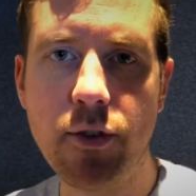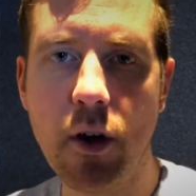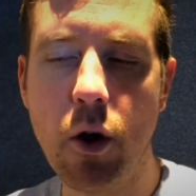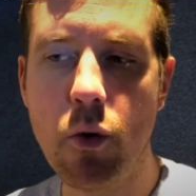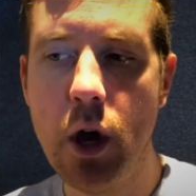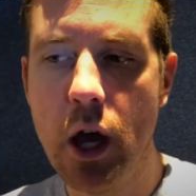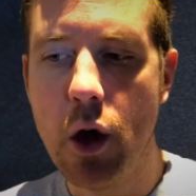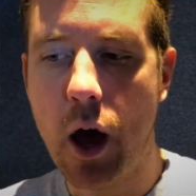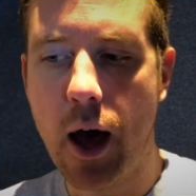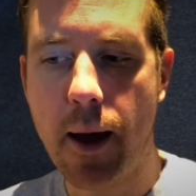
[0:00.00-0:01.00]
So
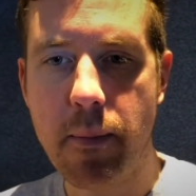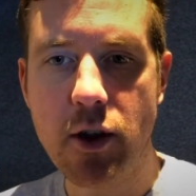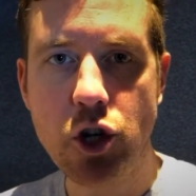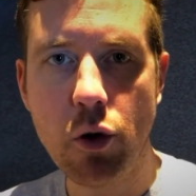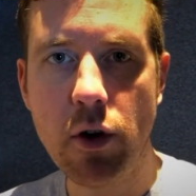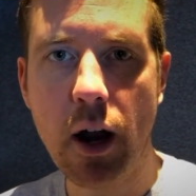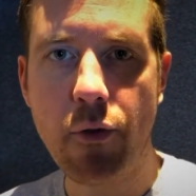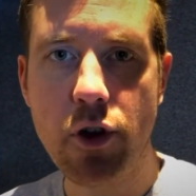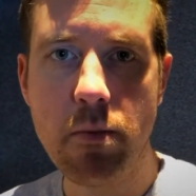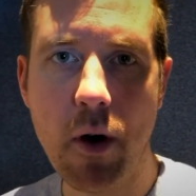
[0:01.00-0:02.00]
sure
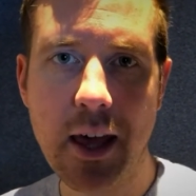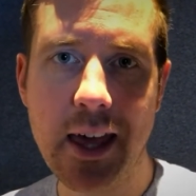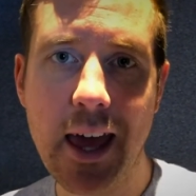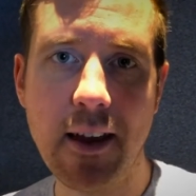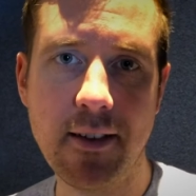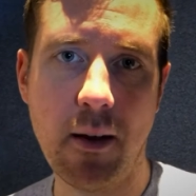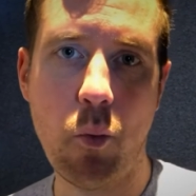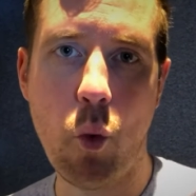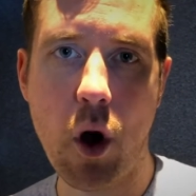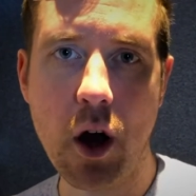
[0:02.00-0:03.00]
enough, you might get
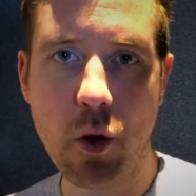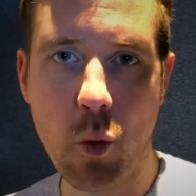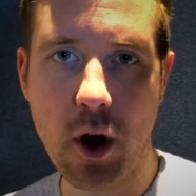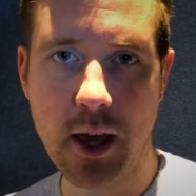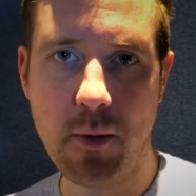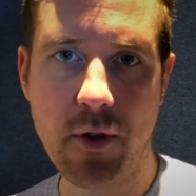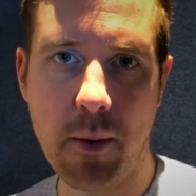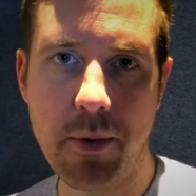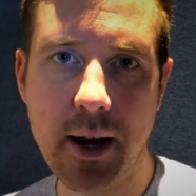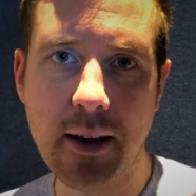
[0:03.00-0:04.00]
some work working with
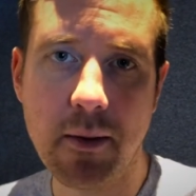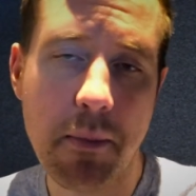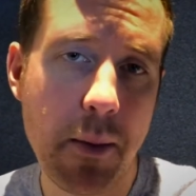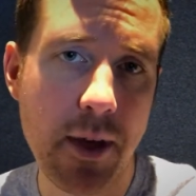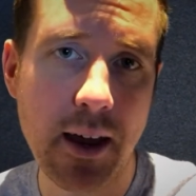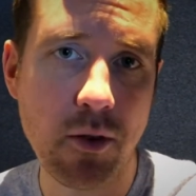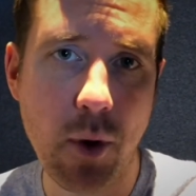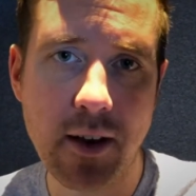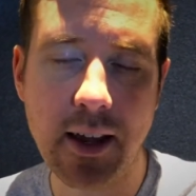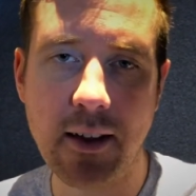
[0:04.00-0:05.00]
companies, and maybe that is a
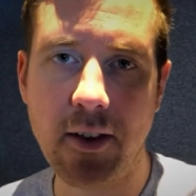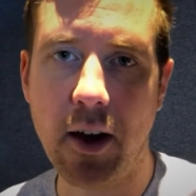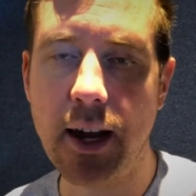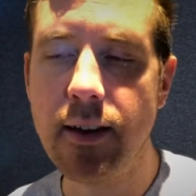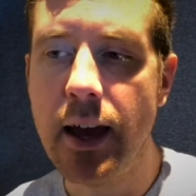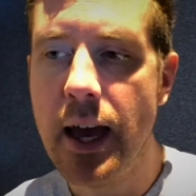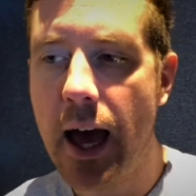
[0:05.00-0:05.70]
way to get started.